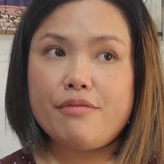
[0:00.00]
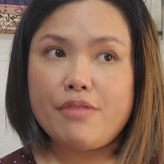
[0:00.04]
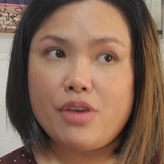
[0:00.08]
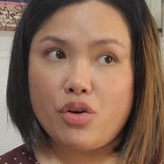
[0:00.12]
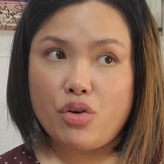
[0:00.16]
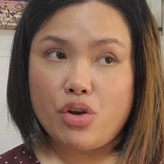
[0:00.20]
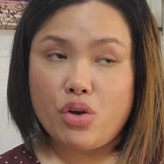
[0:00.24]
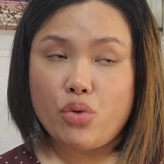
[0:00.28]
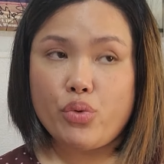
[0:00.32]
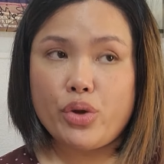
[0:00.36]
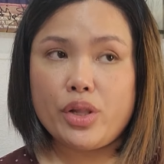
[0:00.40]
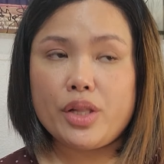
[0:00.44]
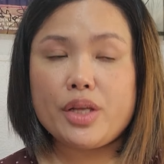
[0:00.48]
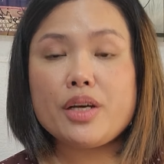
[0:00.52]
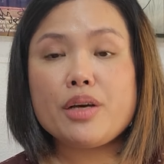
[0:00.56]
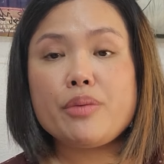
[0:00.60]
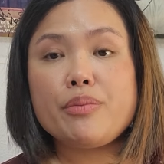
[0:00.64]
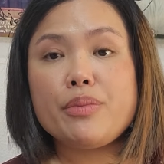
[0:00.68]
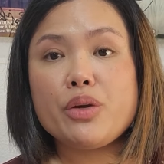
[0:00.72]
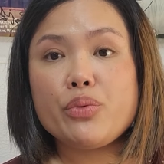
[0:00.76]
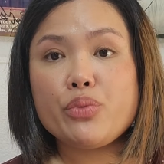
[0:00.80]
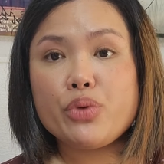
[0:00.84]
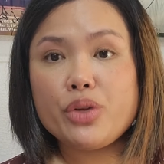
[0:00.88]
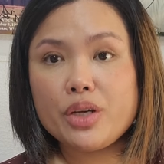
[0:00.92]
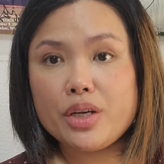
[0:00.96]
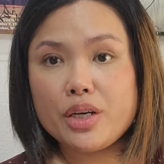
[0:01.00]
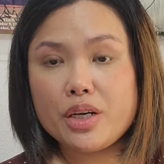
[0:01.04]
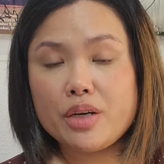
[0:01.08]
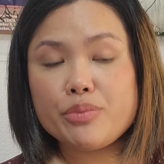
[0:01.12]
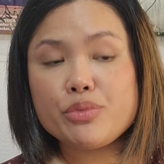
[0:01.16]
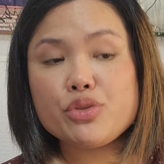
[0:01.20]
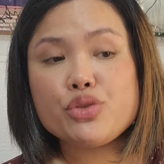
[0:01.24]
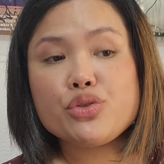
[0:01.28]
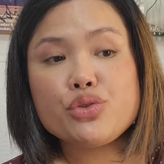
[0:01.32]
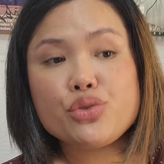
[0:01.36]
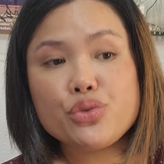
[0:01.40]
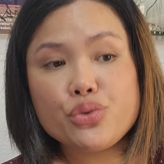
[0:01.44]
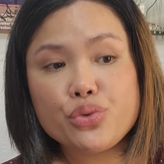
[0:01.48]
very welcoming when it
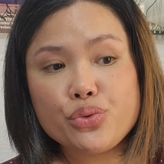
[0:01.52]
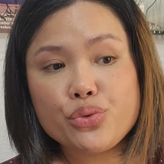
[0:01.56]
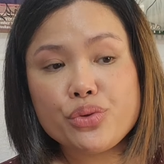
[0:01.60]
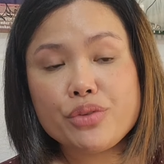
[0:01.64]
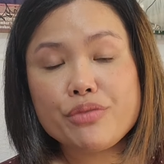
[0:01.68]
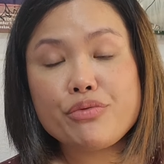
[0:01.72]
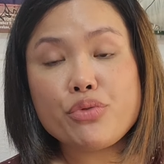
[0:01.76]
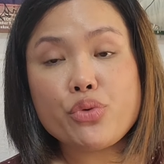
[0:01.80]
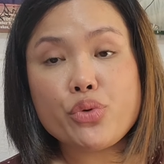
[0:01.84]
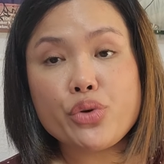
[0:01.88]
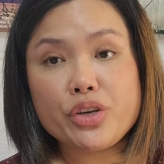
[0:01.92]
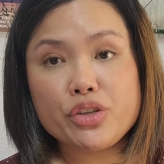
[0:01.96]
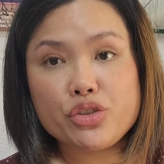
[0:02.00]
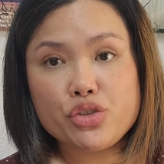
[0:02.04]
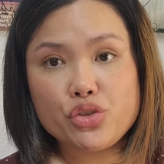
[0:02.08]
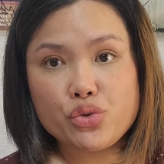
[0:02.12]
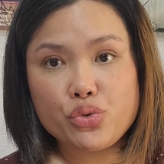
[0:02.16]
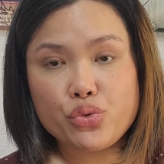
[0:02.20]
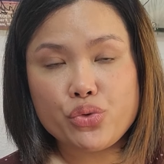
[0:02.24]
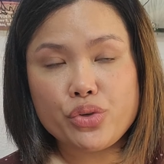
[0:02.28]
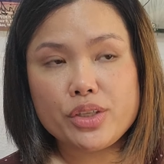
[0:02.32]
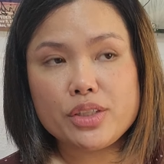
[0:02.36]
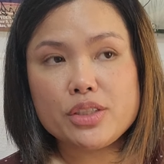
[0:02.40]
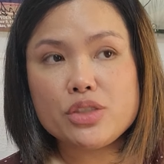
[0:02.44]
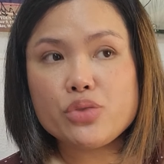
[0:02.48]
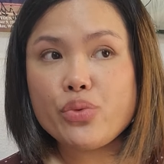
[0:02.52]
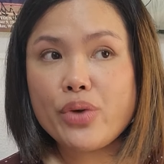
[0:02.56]
comes to the foreign students.